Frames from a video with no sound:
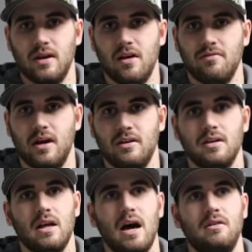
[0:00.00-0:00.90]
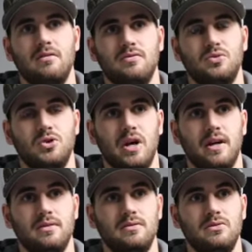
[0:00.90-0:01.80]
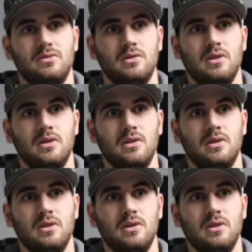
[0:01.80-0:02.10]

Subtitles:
I find a lot of sheds